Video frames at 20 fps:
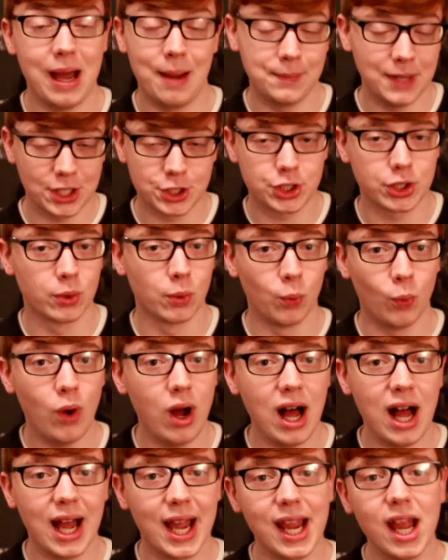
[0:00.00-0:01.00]
I'm not sure
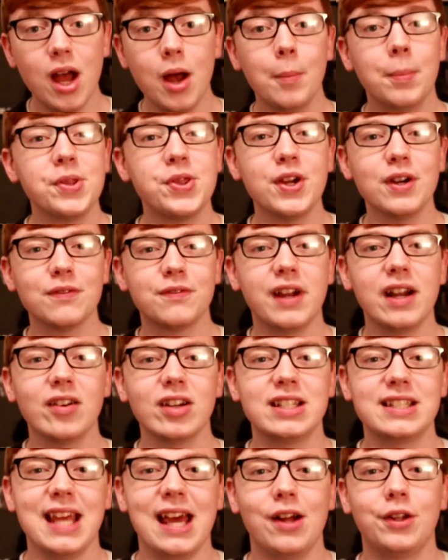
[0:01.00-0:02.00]
why, but they're
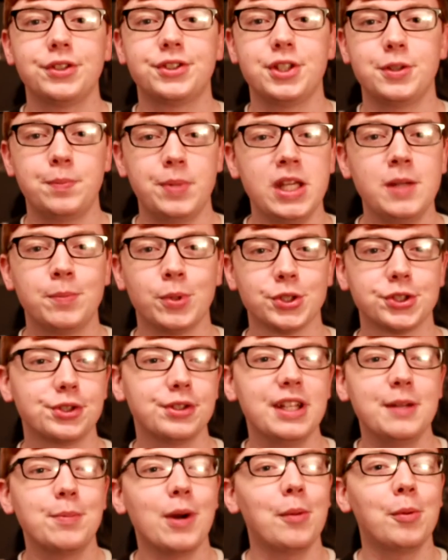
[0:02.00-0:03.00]
very talented people, so
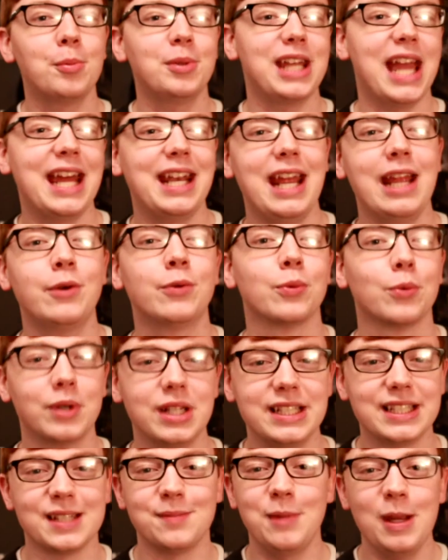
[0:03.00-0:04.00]
they probably had a
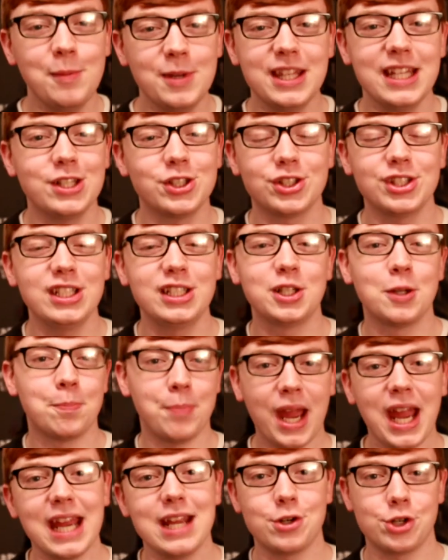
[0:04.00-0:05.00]
reason. Maybe they just needed a
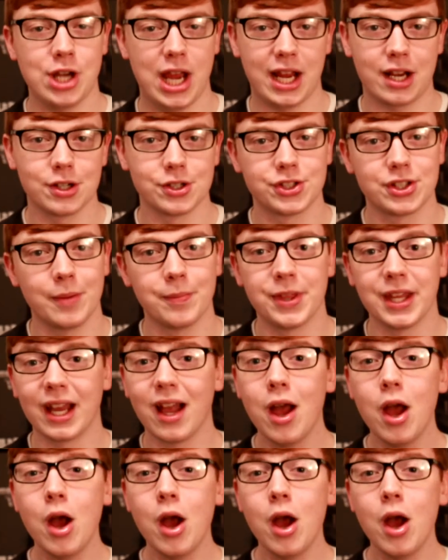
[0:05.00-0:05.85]
paycheck or something.